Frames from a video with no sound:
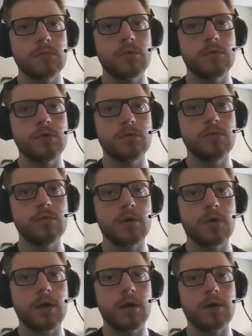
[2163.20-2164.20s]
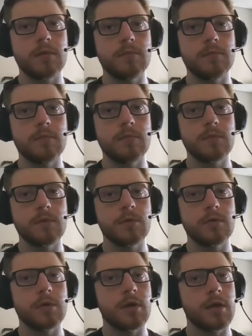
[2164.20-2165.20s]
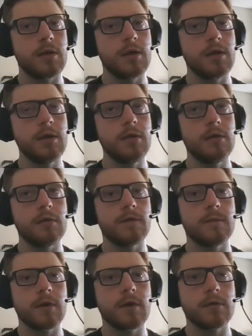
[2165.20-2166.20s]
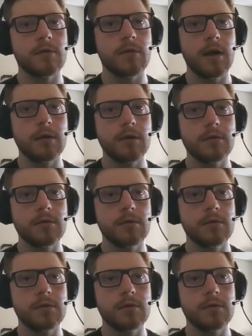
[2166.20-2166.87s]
to-do item.id, if I'm not correct.